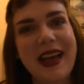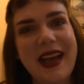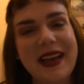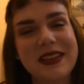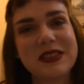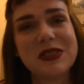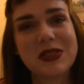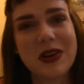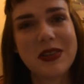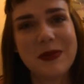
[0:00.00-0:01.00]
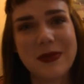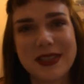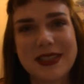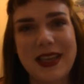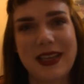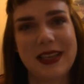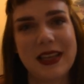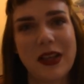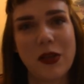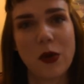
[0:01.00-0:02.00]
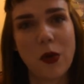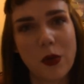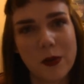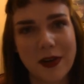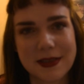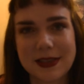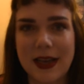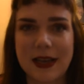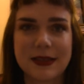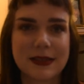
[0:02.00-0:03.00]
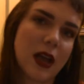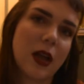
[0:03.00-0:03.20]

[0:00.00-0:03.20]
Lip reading: and documenting the whole process.